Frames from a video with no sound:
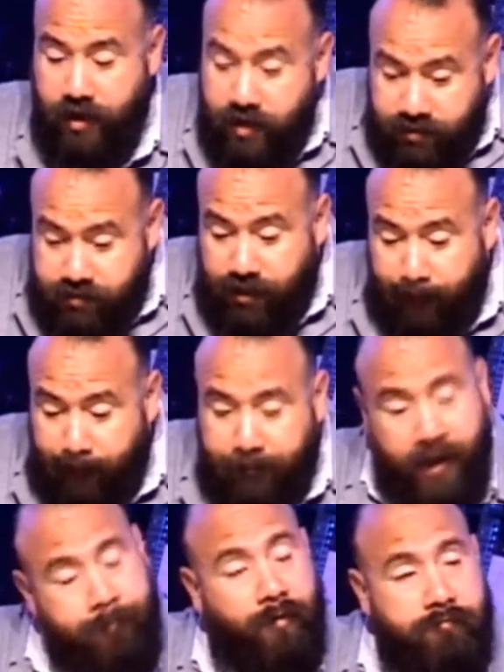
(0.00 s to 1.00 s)
Some
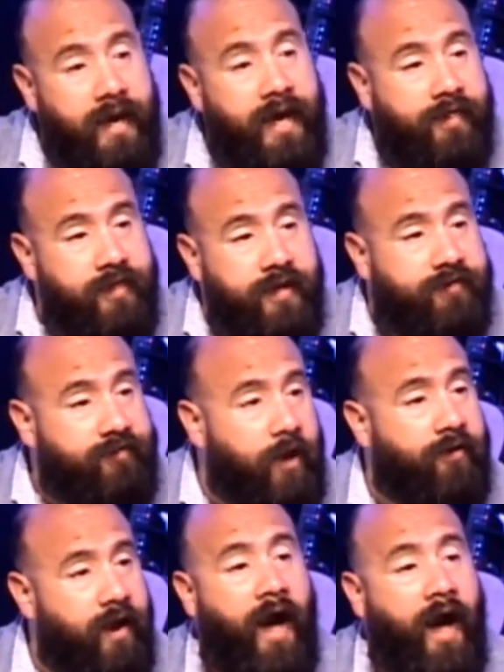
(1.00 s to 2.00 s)
people make this their
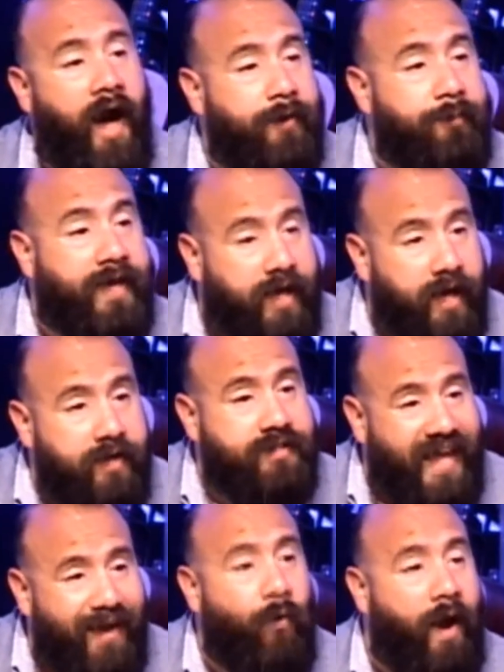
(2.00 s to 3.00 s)
God because
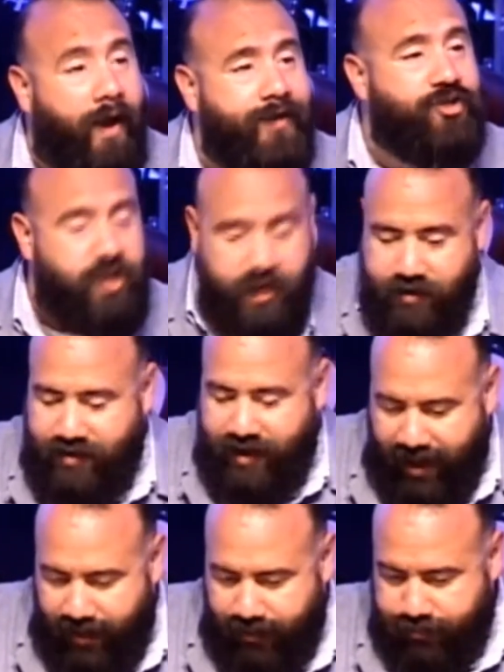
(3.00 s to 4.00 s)
they want to cheat
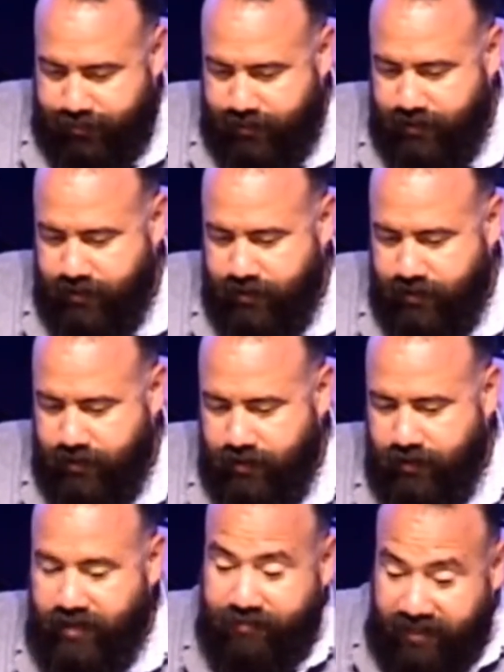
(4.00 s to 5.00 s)
death.
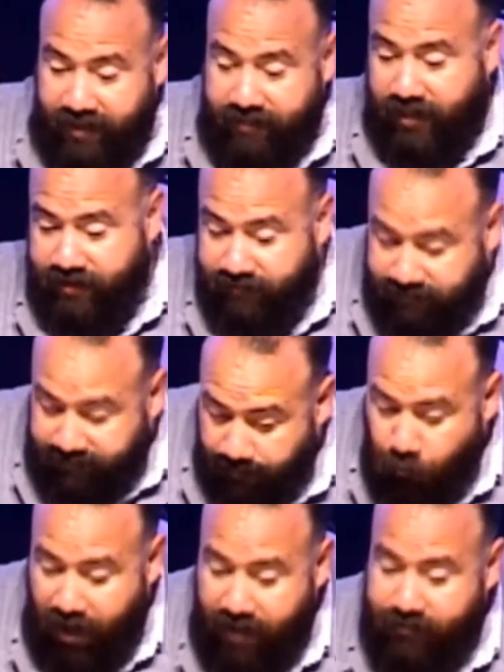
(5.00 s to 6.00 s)
They think that in some
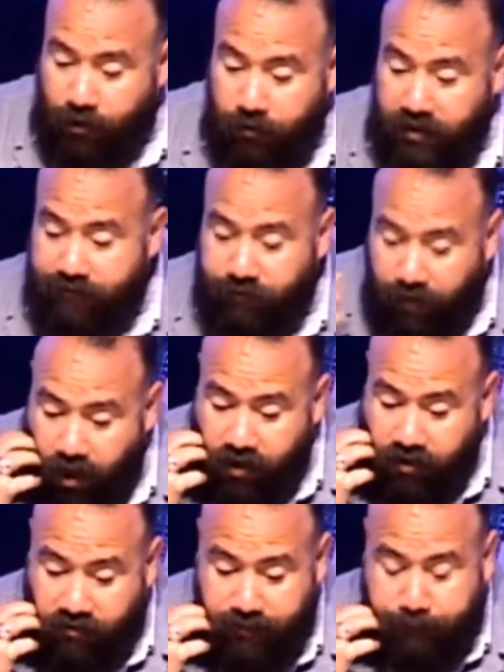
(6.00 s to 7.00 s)
way they'll live
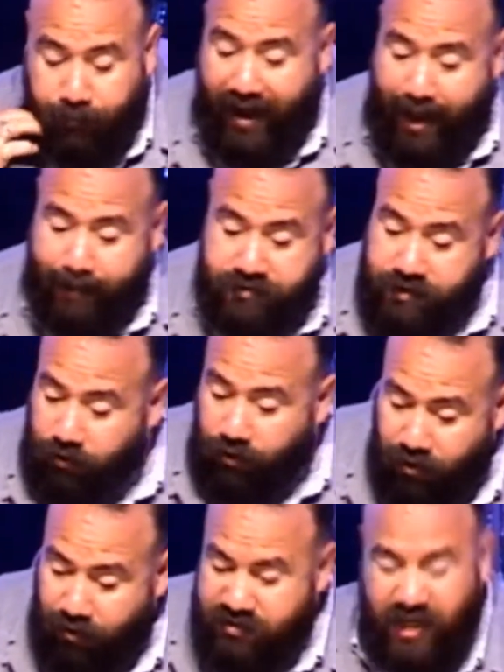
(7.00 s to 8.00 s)
longer, and perhaps there are
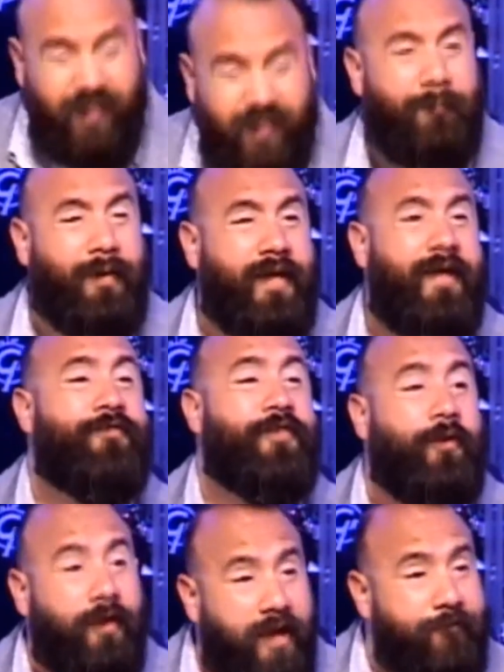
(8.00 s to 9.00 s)
those that even believe
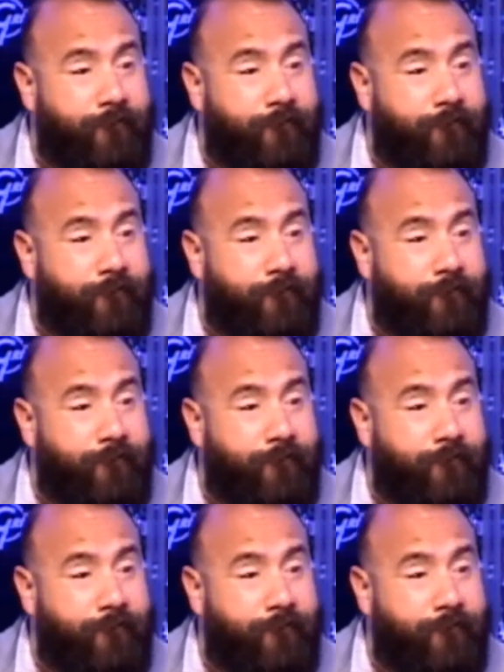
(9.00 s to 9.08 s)
they'll live